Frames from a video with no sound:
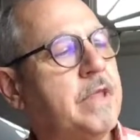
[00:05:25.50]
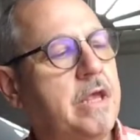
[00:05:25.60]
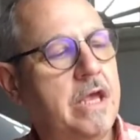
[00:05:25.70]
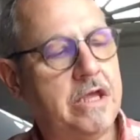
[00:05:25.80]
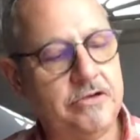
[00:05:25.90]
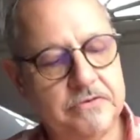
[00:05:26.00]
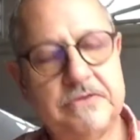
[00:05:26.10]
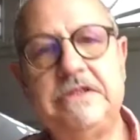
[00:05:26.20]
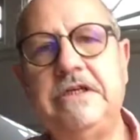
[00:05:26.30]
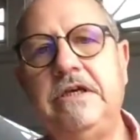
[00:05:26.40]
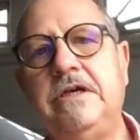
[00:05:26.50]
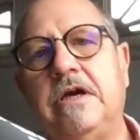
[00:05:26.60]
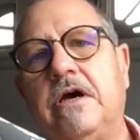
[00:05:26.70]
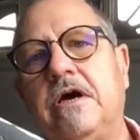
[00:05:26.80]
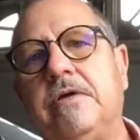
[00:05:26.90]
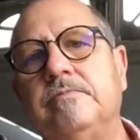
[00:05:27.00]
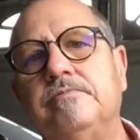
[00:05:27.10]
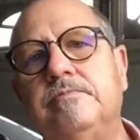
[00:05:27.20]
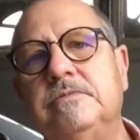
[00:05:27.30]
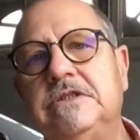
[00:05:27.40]
And you'll see um,
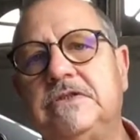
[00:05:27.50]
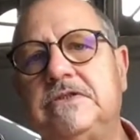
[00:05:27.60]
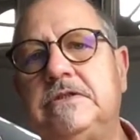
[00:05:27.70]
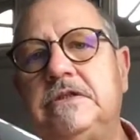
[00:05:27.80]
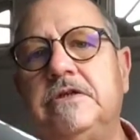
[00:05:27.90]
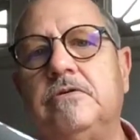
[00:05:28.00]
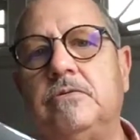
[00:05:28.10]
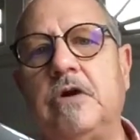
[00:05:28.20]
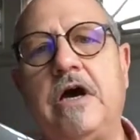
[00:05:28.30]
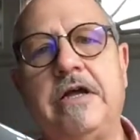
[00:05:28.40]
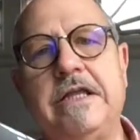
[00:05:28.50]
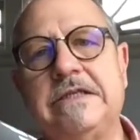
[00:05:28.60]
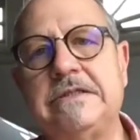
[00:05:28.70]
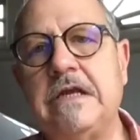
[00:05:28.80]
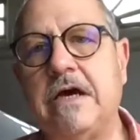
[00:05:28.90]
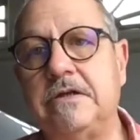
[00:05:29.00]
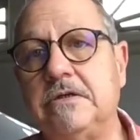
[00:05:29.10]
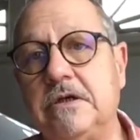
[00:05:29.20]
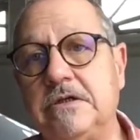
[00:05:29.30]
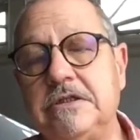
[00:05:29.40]
this steel rod, that's not
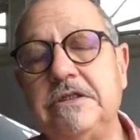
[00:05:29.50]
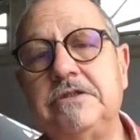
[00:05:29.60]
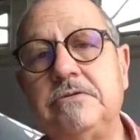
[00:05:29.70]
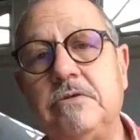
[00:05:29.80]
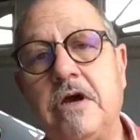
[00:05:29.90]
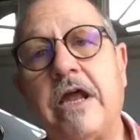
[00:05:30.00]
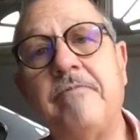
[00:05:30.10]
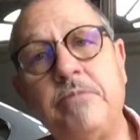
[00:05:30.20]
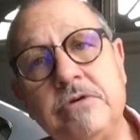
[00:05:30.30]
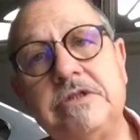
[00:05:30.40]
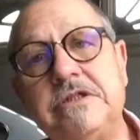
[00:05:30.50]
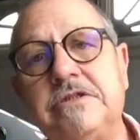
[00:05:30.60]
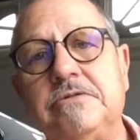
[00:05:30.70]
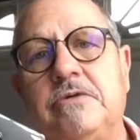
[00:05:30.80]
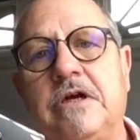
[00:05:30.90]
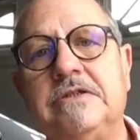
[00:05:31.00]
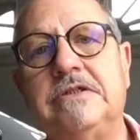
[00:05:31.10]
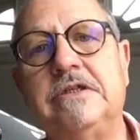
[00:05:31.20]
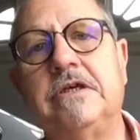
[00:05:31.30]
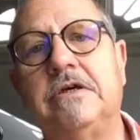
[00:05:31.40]
a tension rod. I've put tension rods
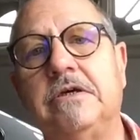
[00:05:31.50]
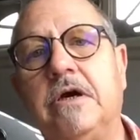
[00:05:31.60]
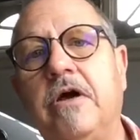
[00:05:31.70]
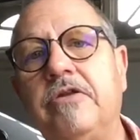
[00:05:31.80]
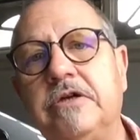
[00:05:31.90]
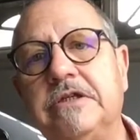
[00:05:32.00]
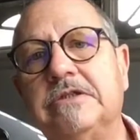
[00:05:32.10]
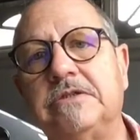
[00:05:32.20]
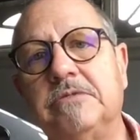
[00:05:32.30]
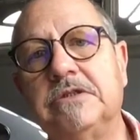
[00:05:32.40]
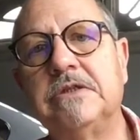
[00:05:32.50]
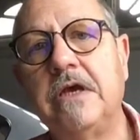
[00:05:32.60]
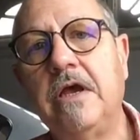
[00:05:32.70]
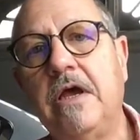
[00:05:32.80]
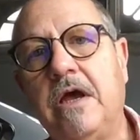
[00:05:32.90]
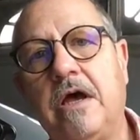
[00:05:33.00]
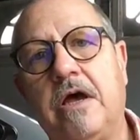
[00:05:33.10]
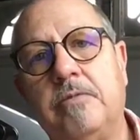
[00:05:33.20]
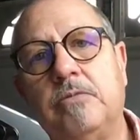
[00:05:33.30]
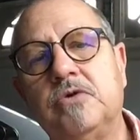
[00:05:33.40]
in uh, other instruments.
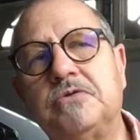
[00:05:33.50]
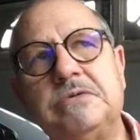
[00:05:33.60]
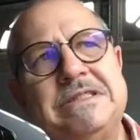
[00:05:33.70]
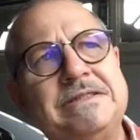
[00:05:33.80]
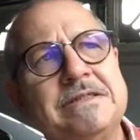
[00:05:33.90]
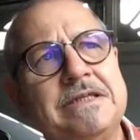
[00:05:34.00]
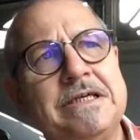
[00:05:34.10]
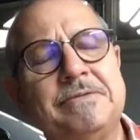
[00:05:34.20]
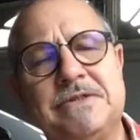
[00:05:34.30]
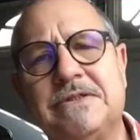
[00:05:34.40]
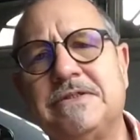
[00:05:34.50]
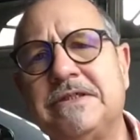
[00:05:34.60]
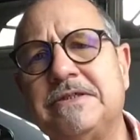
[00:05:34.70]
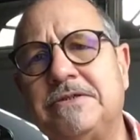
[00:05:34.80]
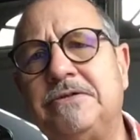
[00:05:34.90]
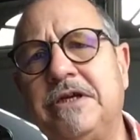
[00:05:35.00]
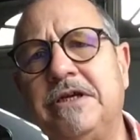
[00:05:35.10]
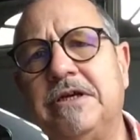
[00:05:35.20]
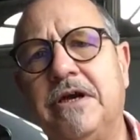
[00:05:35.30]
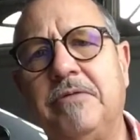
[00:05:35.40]
Um, most recently it was a six string
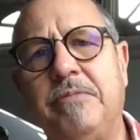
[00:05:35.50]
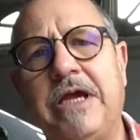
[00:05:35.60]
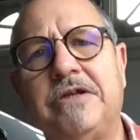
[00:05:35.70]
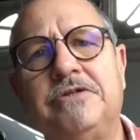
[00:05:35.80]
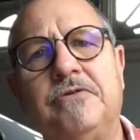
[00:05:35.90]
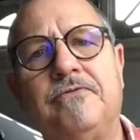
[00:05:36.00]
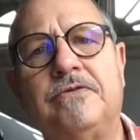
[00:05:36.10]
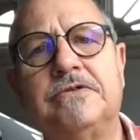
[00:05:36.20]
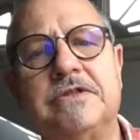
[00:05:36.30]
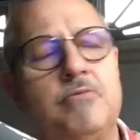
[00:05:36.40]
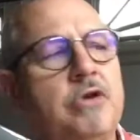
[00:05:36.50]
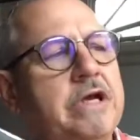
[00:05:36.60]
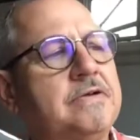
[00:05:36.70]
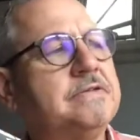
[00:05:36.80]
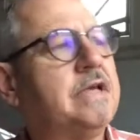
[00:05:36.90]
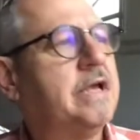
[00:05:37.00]
uh, banjo for someone else.